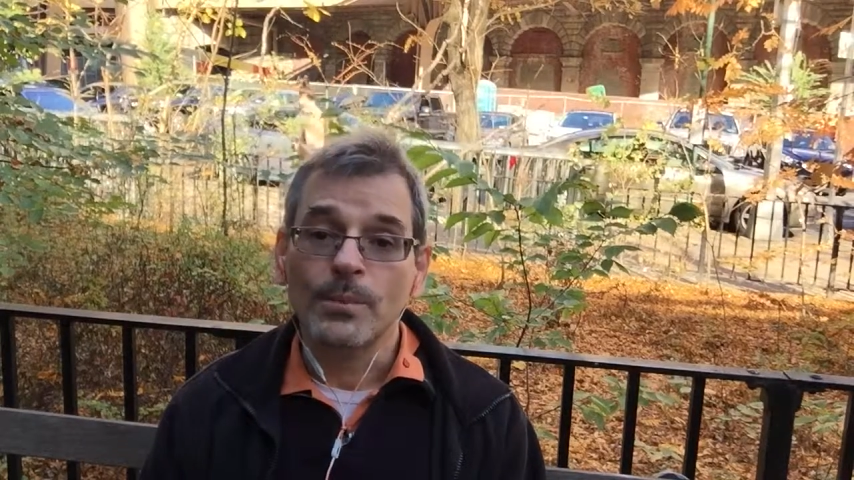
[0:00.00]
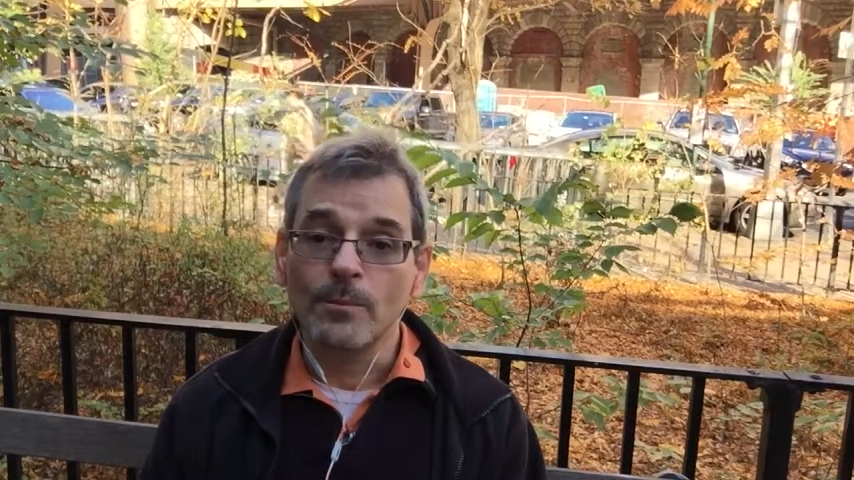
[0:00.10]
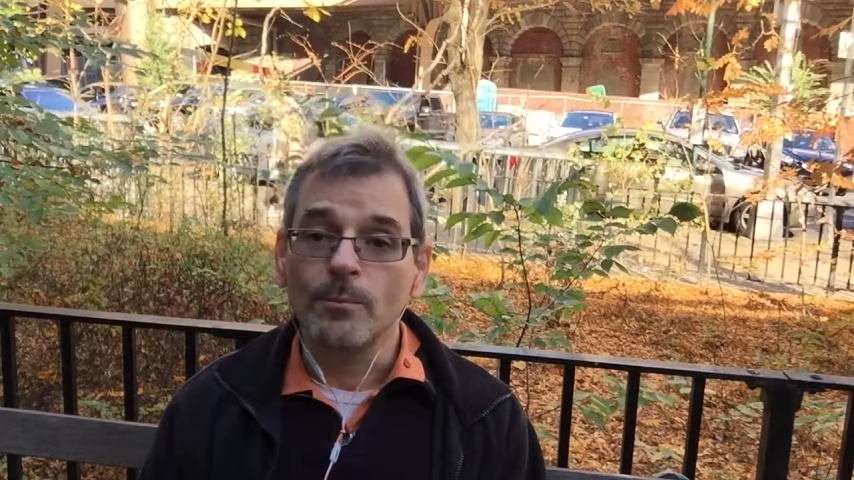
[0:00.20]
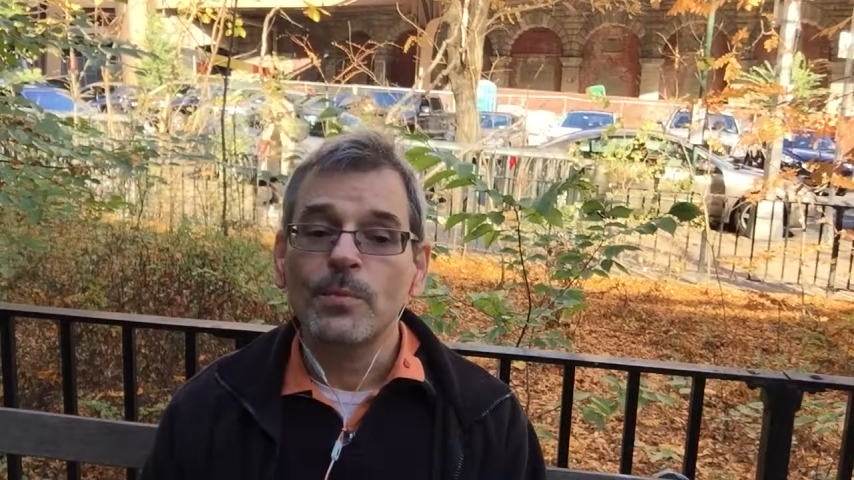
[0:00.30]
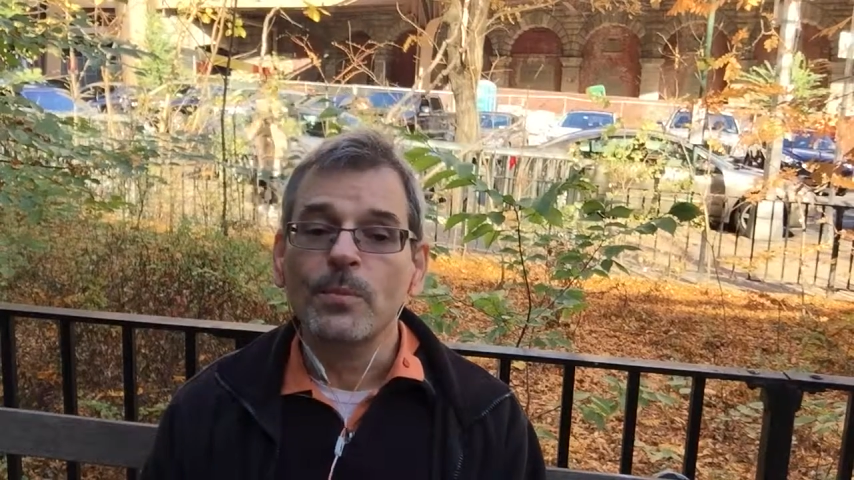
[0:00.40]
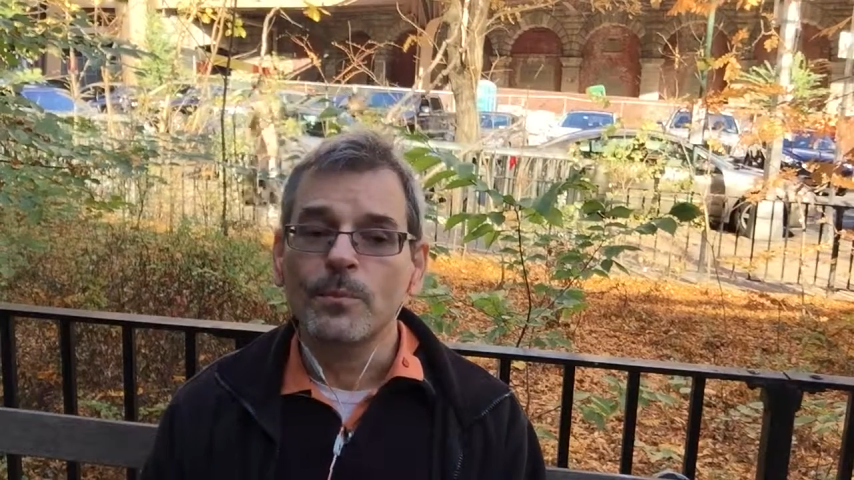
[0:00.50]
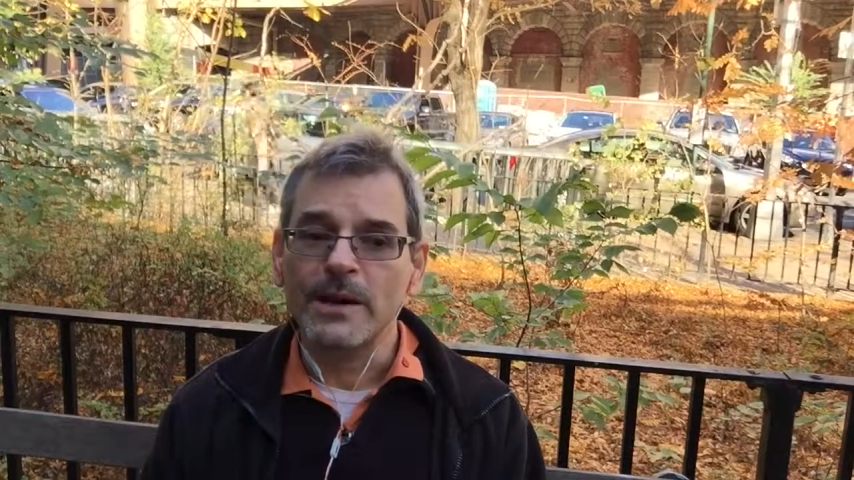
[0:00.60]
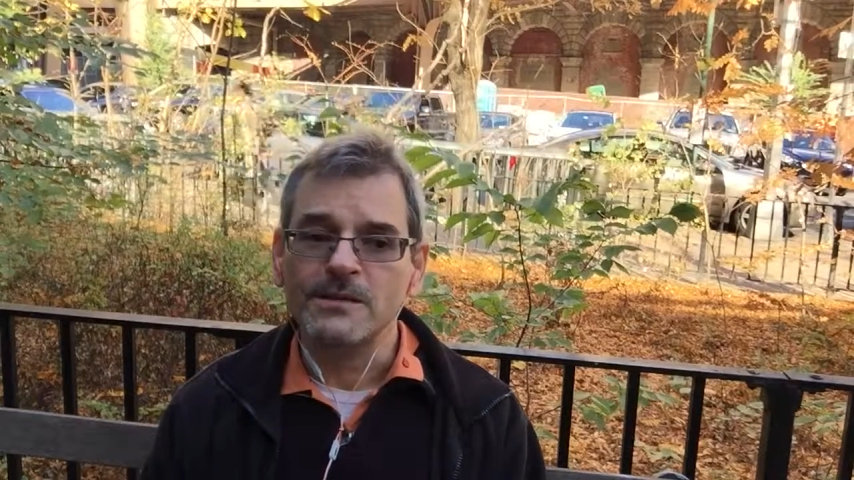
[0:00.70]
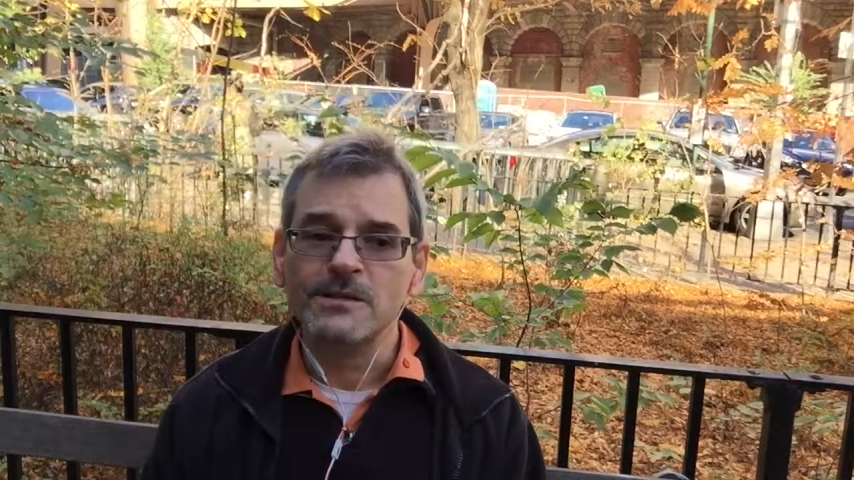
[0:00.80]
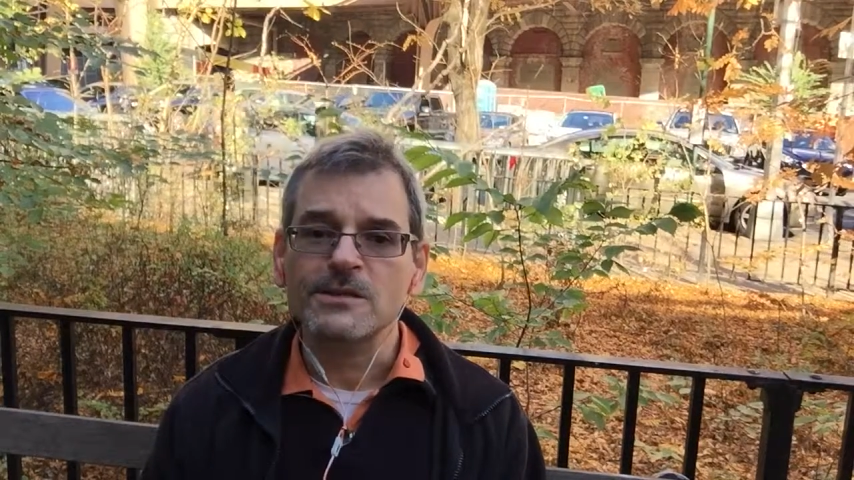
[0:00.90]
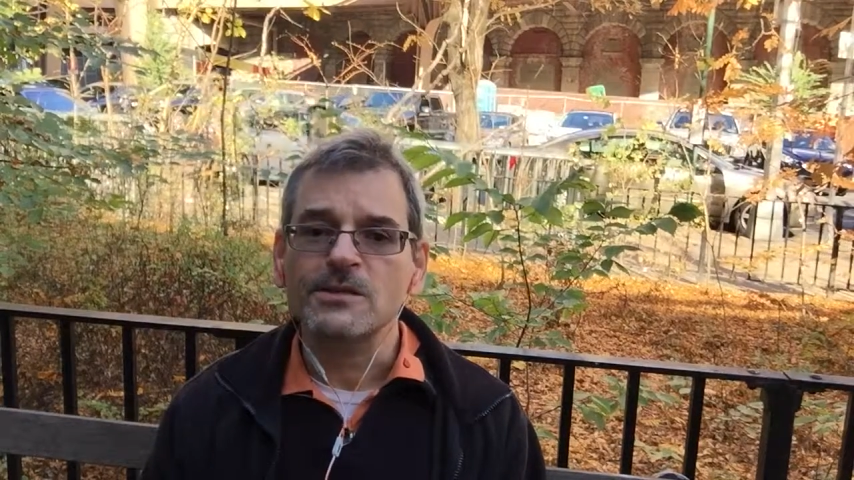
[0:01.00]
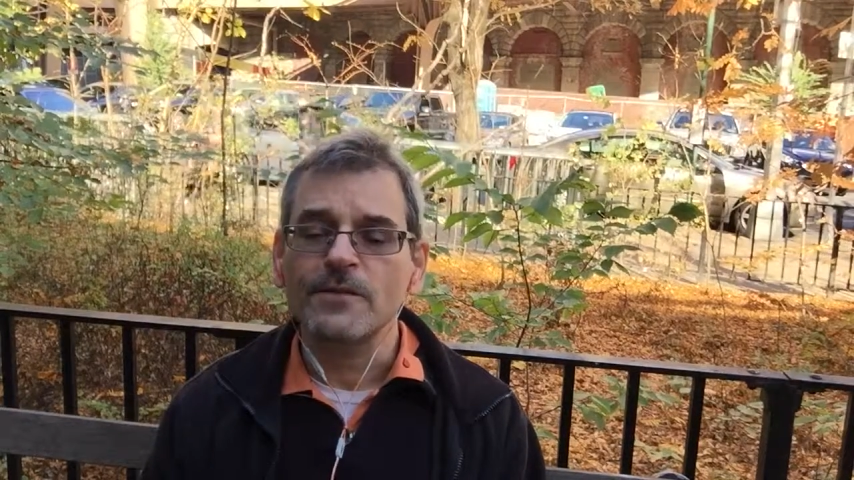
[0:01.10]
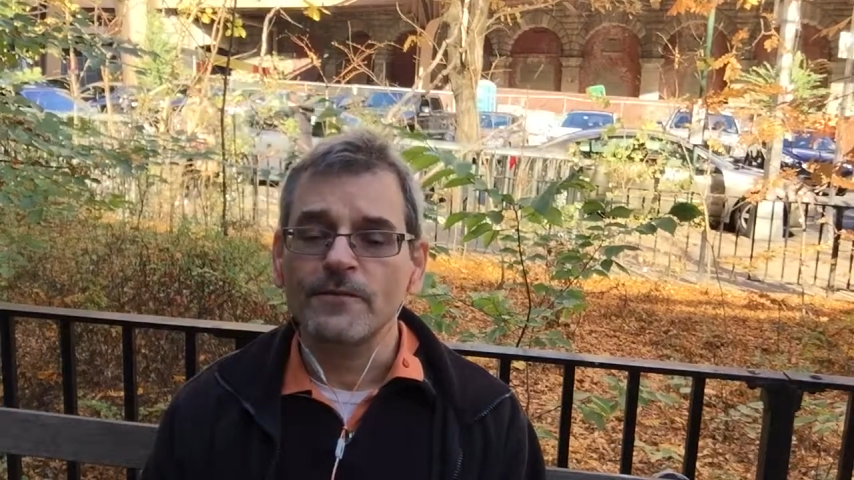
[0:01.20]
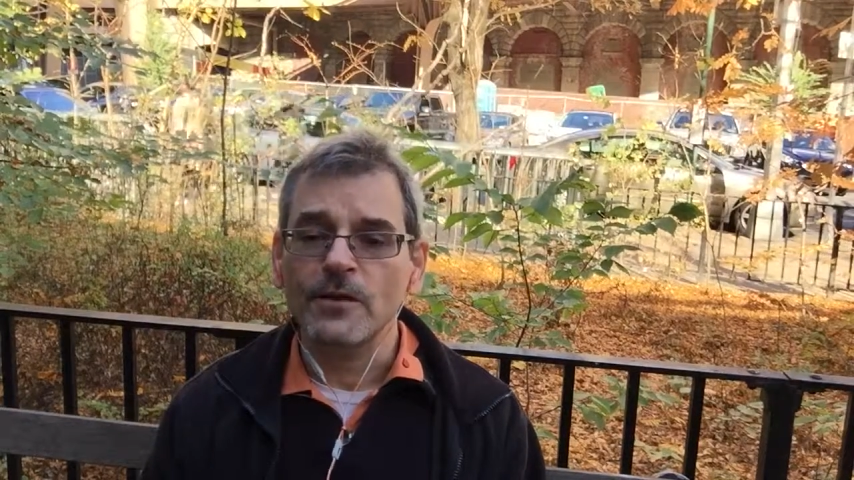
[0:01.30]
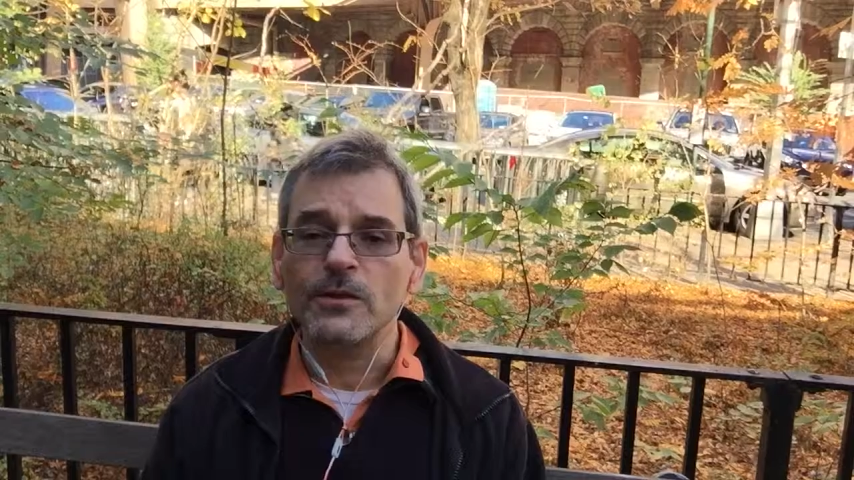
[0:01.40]
the, the basics
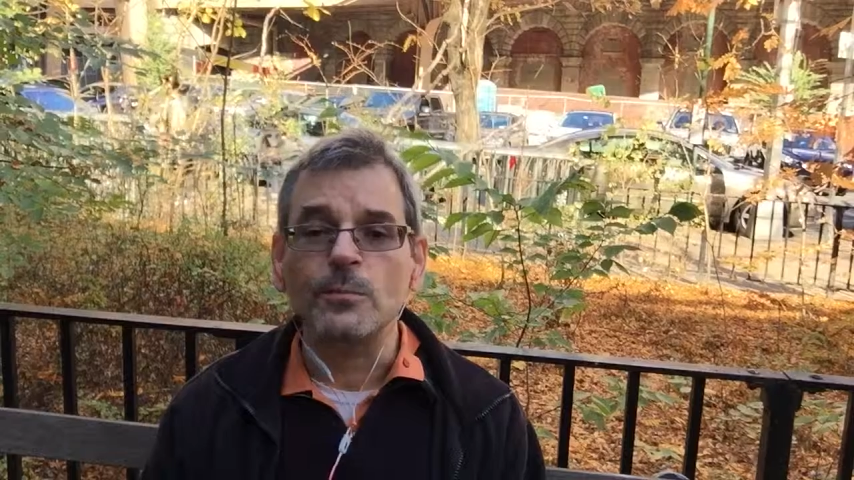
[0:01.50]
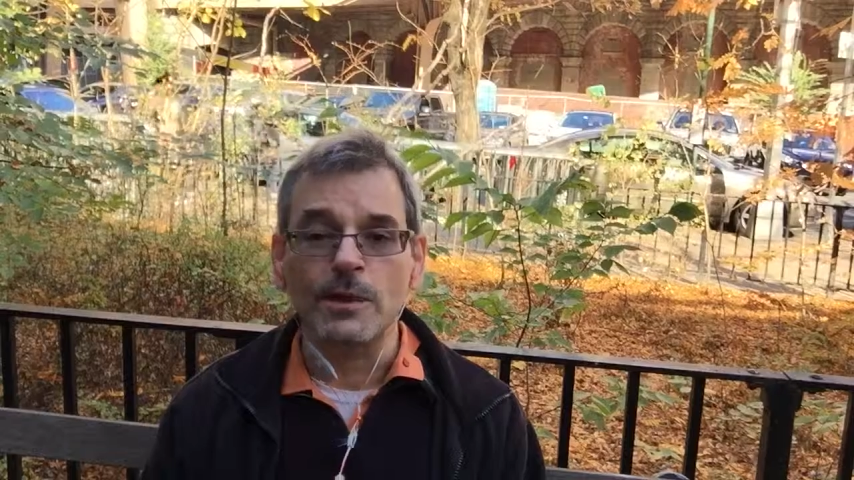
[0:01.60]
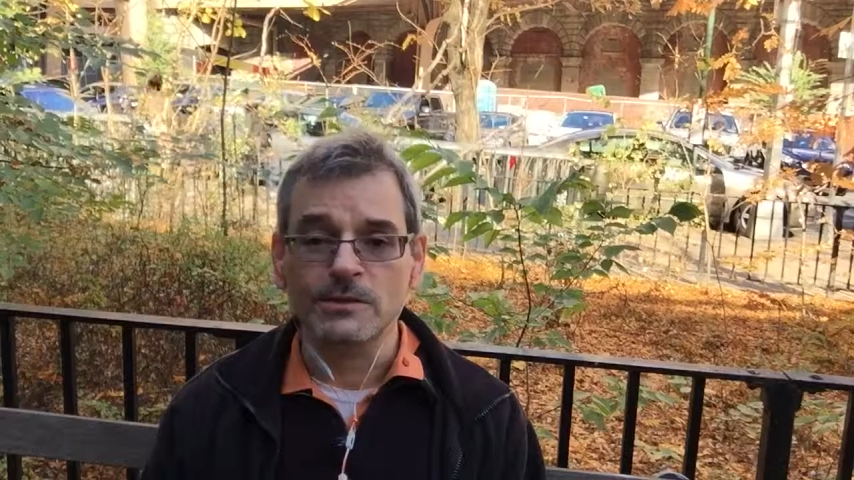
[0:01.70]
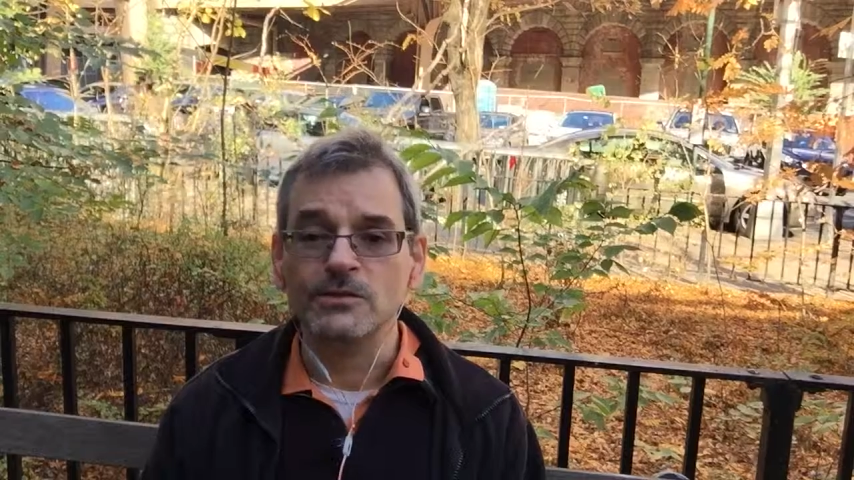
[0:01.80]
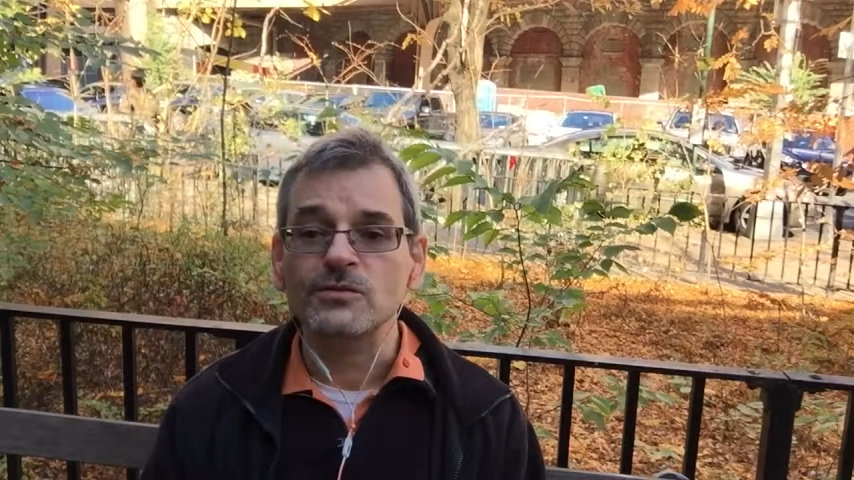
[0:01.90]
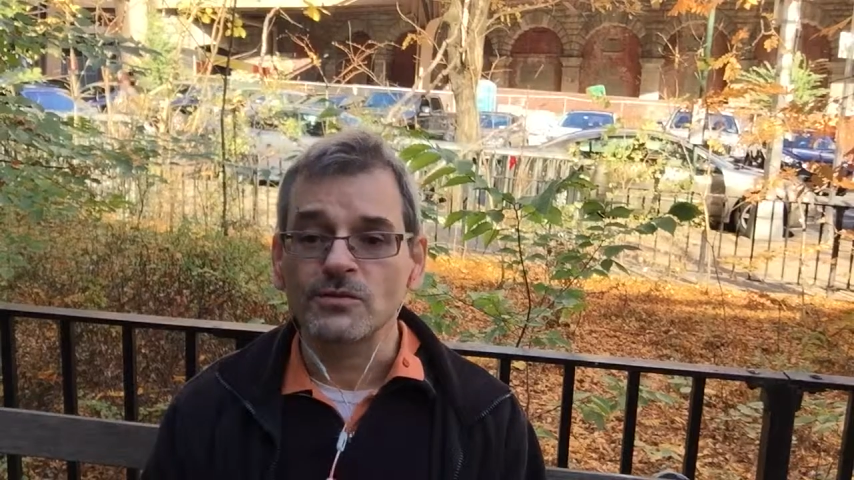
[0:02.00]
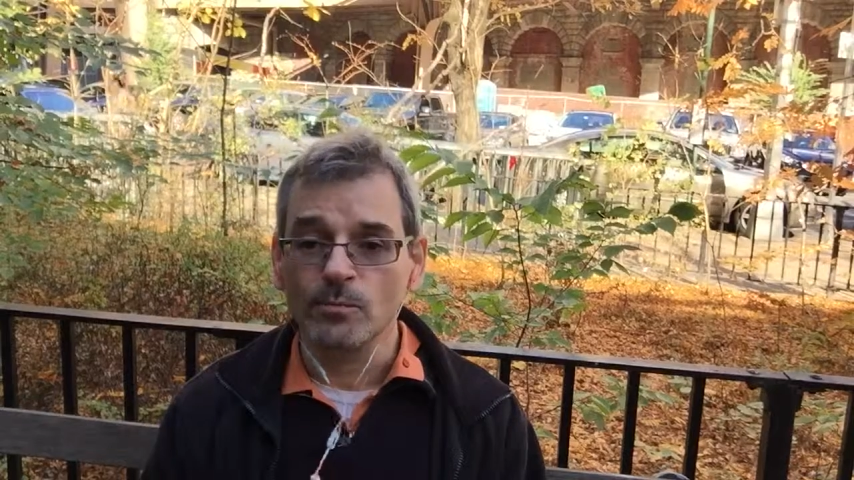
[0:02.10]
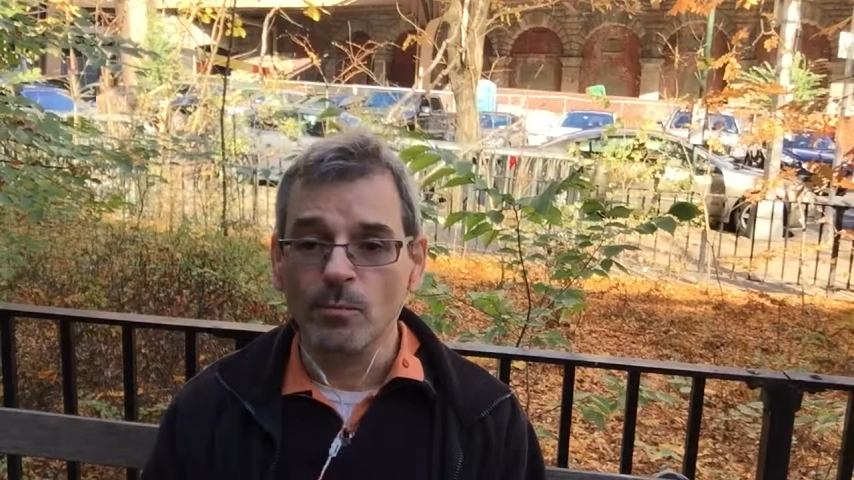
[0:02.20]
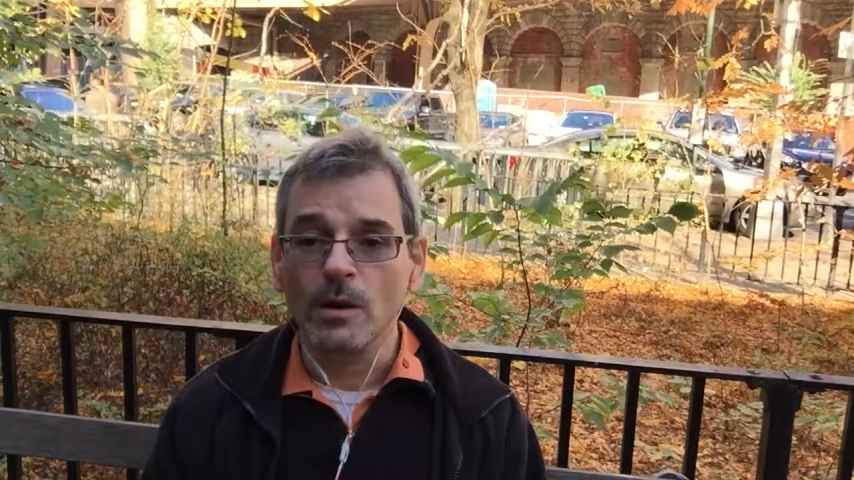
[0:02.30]
and fundamentals of